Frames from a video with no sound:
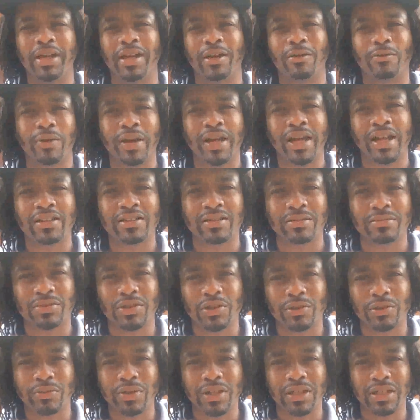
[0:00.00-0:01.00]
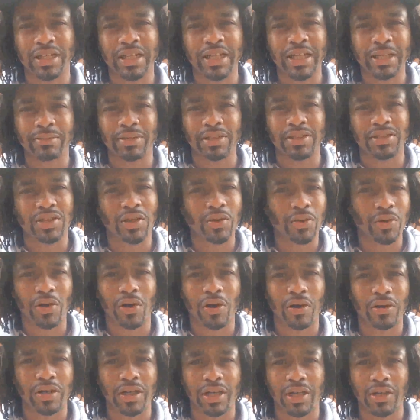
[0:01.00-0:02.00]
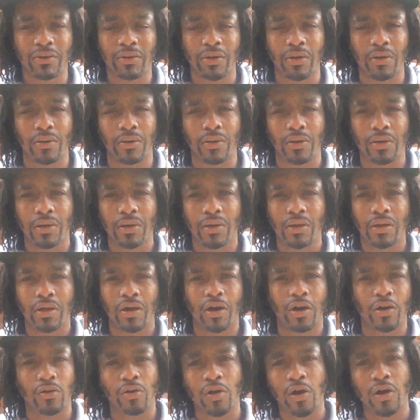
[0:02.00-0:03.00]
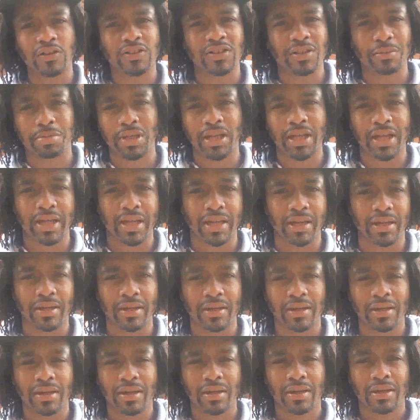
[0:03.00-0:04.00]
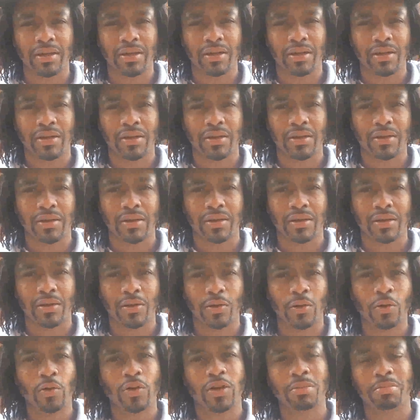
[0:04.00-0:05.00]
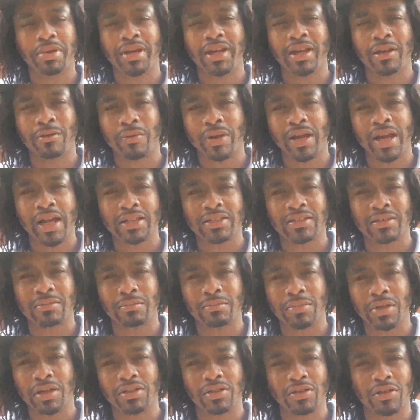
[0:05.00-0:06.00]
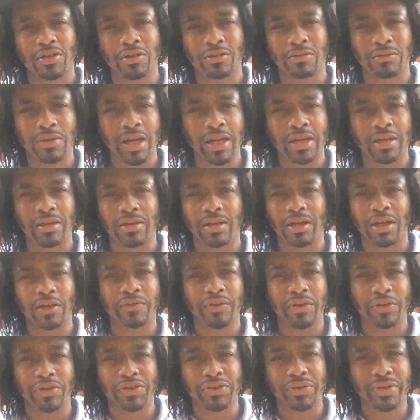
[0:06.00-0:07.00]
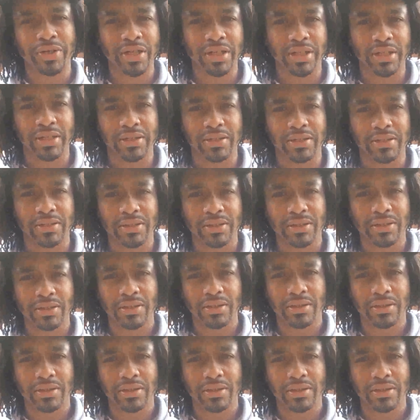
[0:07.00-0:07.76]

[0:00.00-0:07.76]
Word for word: a ransom to redeem the so-called Negro across the plain? Who could pay a ransom but the creator of your trees?